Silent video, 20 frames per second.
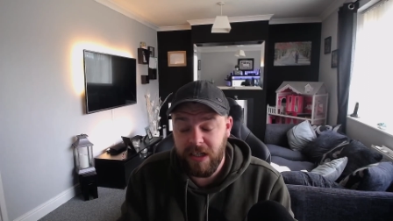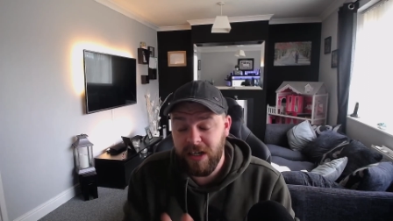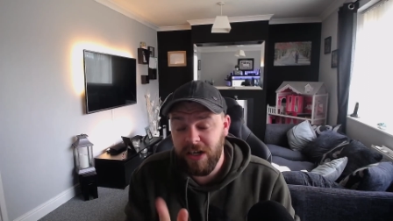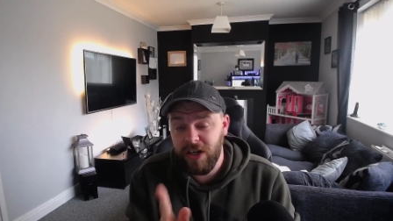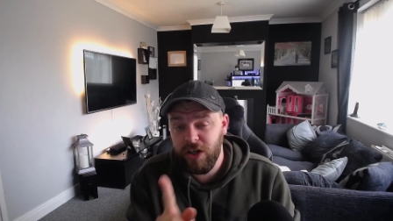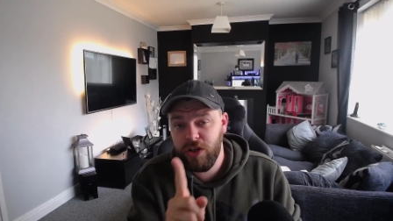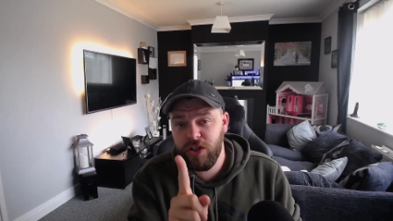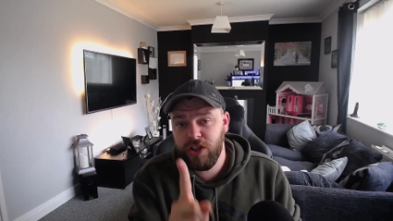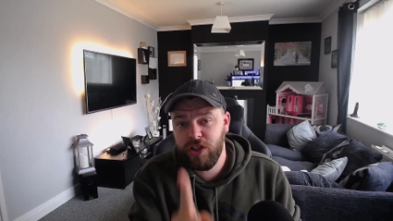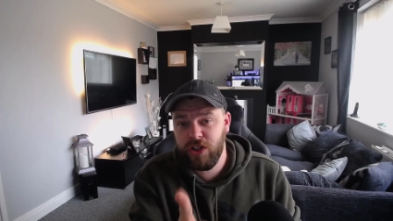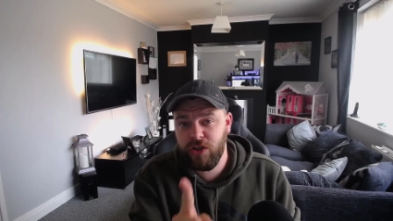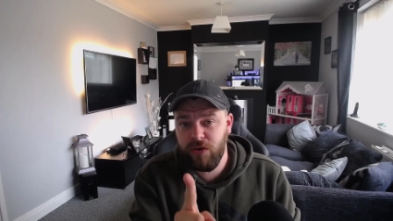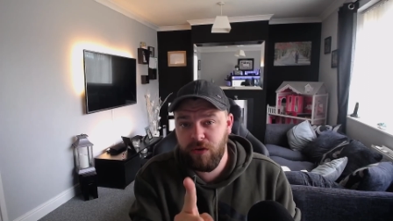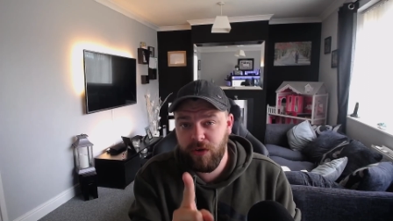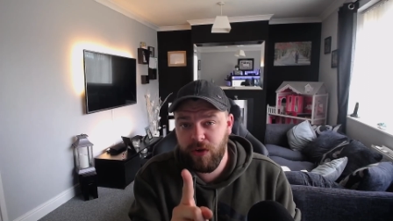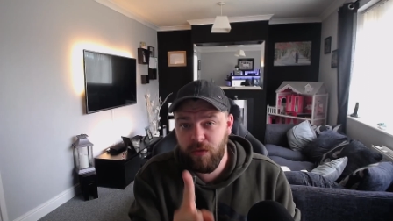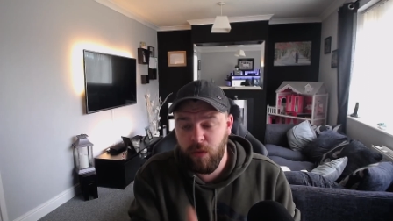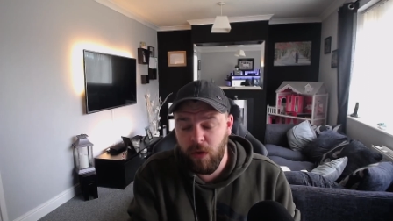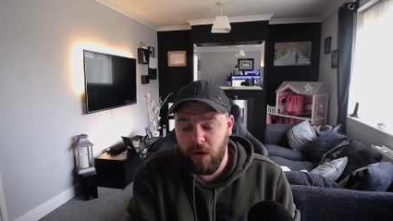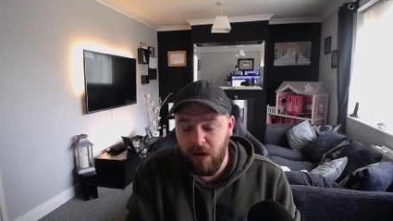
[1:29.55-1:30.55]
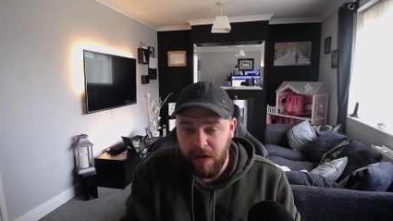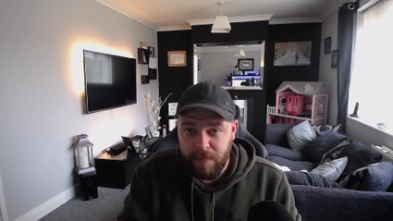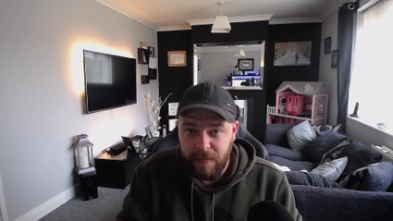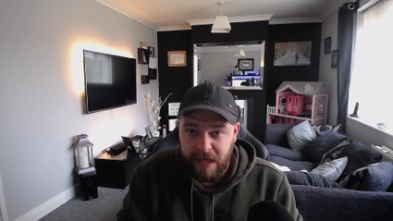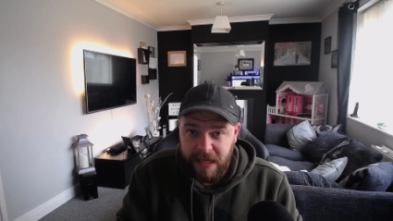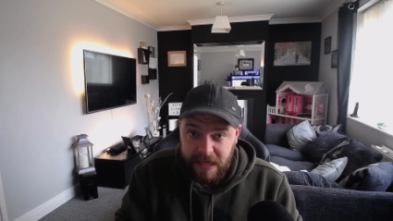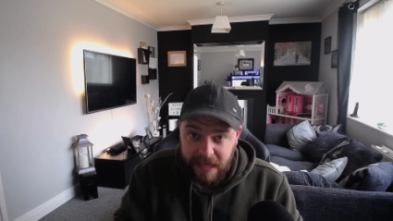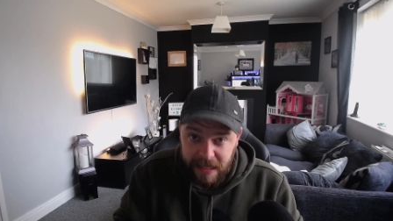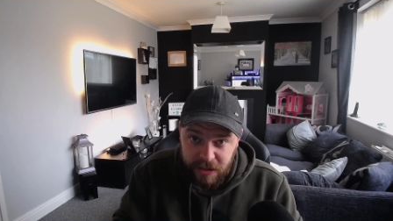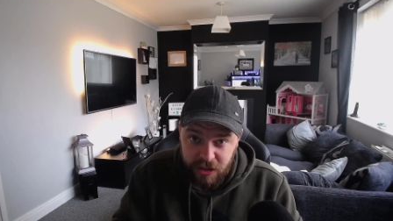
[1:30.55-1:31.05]
And I'm going to show you what I
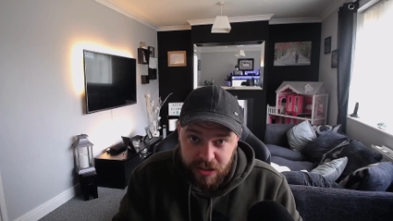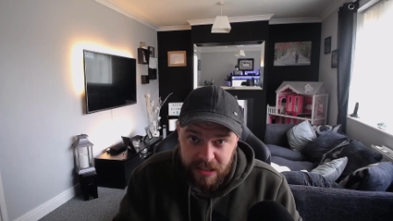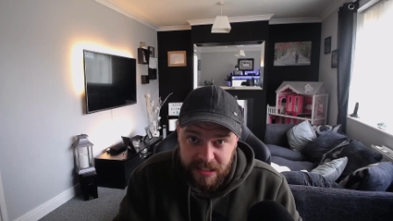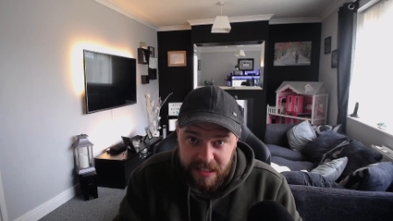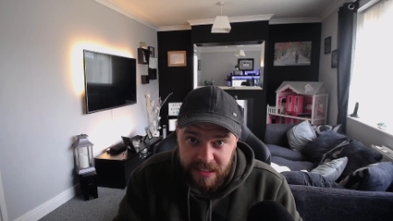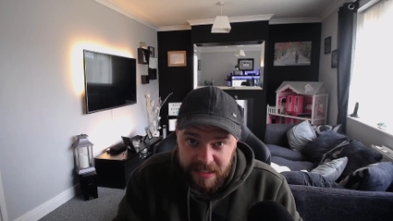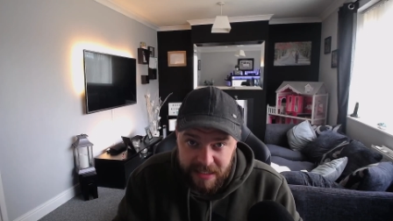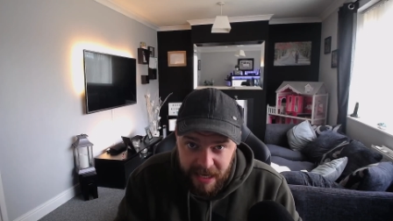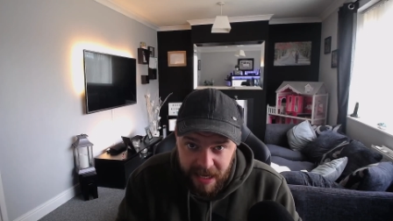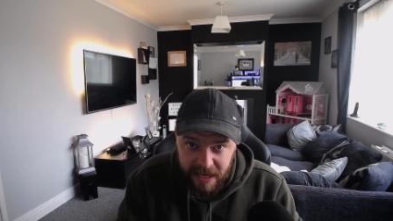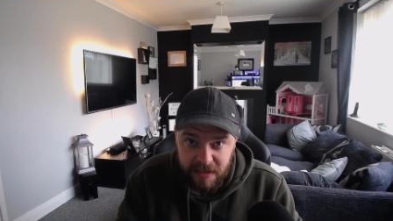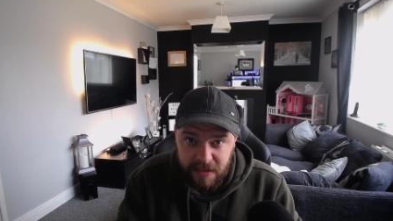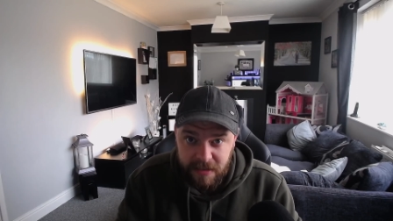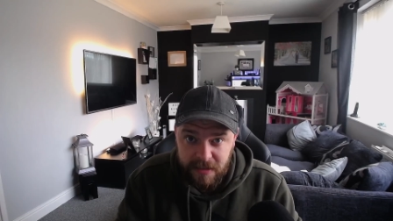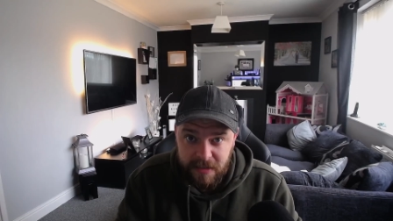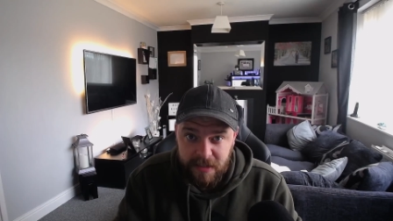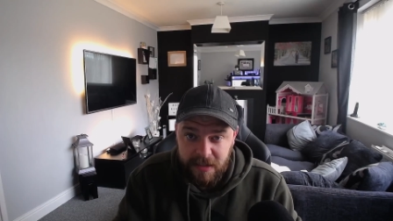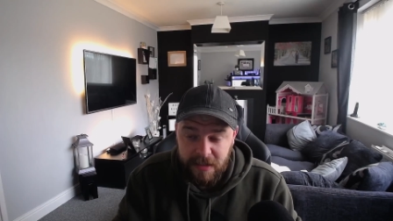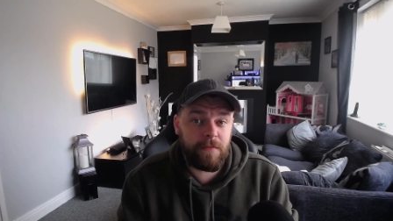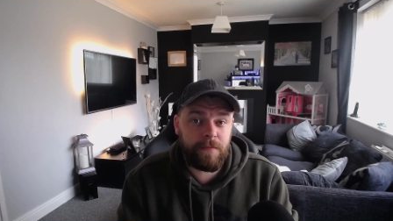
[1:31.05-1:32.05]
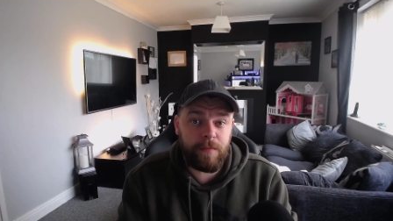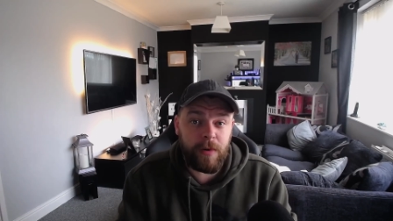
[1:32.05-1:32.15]
mean in just a second.